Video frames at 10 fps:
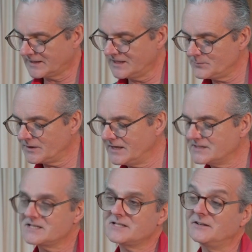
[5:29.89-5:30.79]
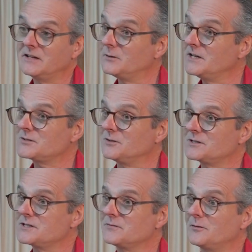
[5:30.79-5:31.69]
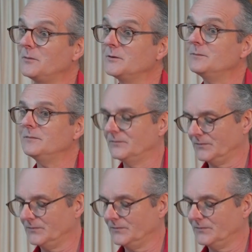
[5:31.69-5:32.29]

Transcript: keep the necessary resources from them,